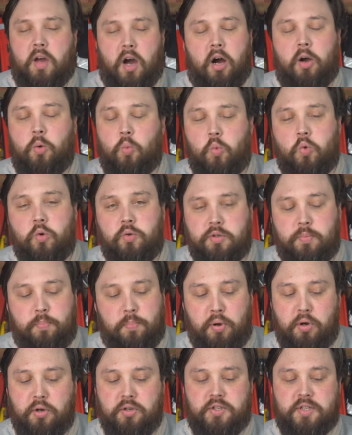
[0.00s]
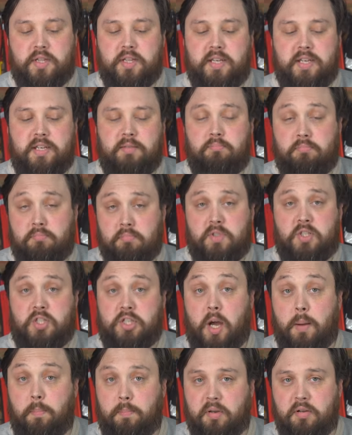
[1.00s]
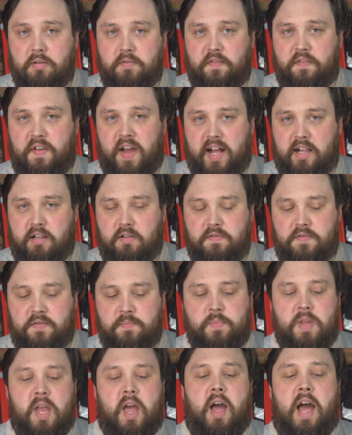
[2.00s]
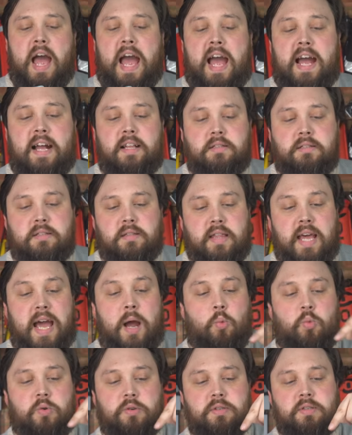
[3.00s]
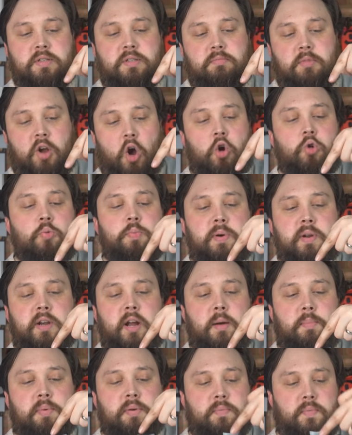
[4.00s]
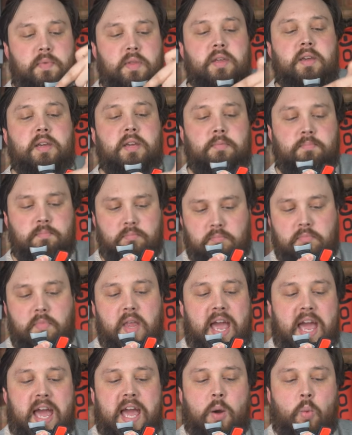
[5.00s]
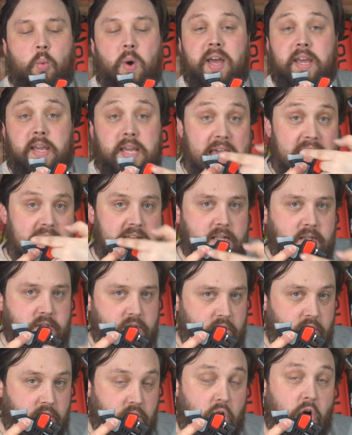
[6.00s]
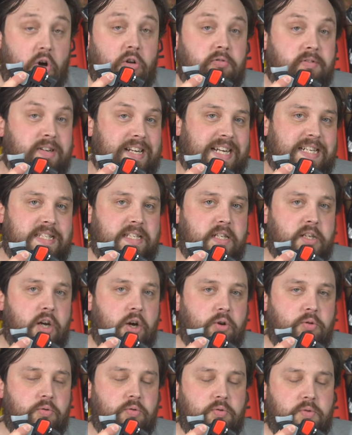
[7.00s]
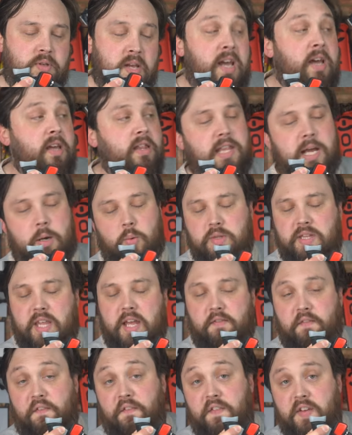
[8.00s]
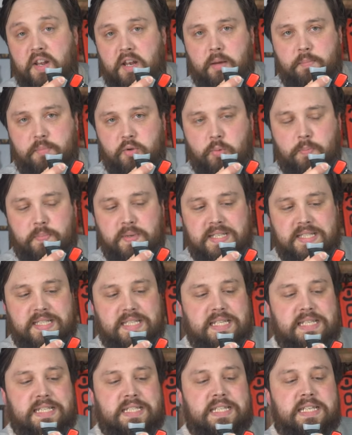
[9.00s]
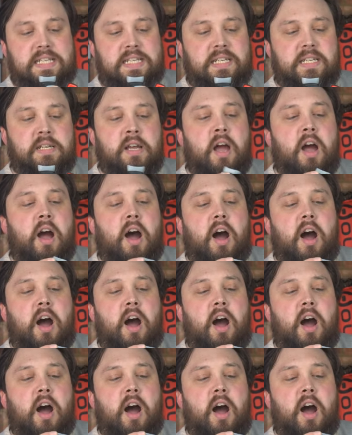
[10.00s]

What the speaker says: I would push the dump valve and that would open up the airway into the corrugated hose that would then fill up your BCD.